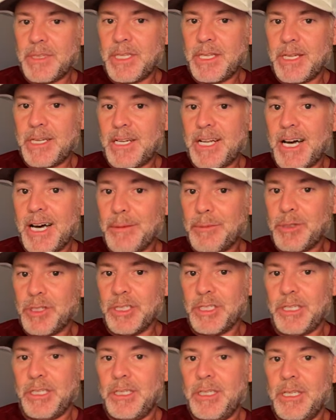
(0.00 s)

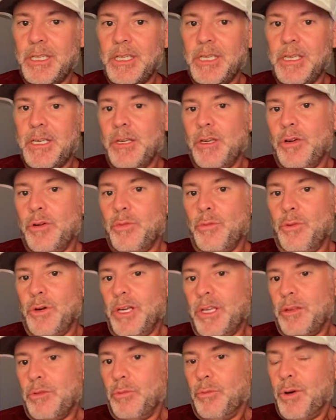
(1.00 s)
anomaly
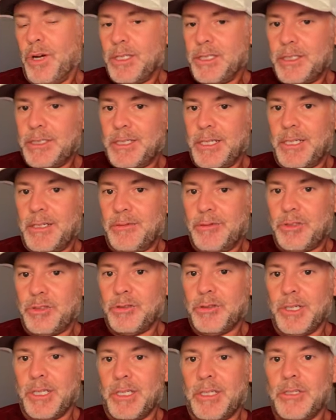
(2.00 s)
with one set of
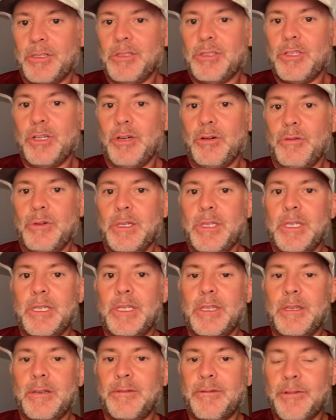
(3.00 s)
string. So
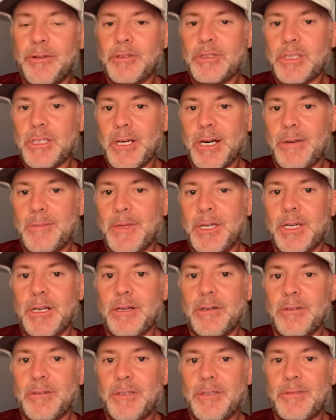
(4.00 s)
in the first comment
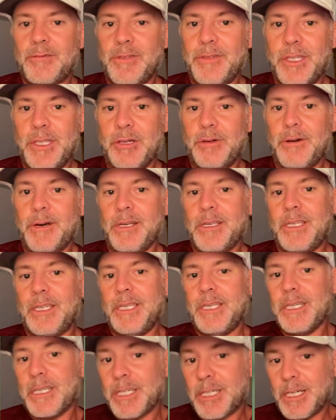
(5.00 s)
under this video,
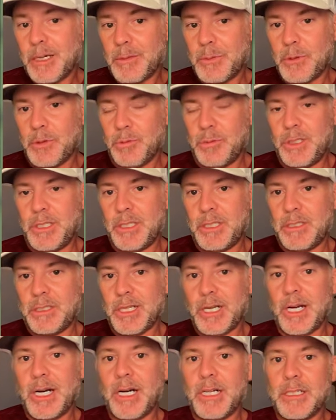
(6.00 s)
in a couple of weeks,
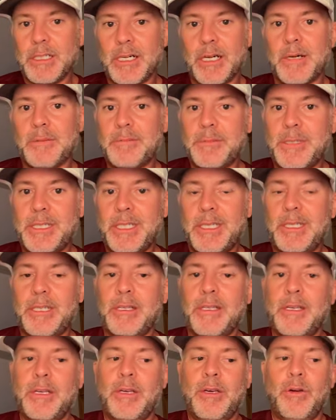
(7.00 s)
I'll update
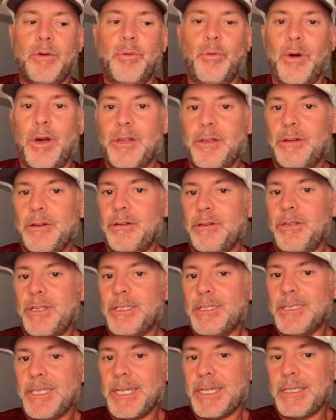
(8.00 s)
whether the
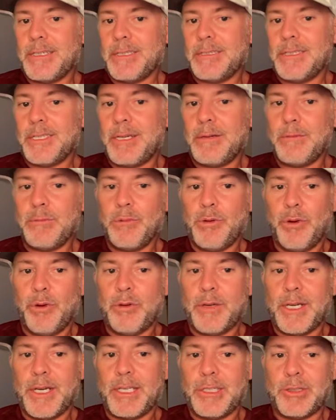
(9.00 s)
second set
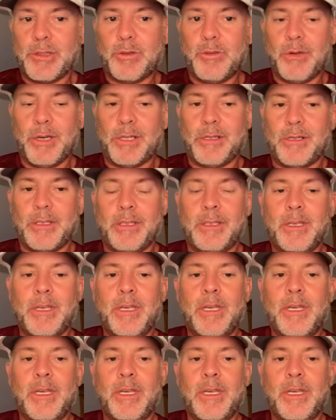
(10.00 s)
broke as quickly.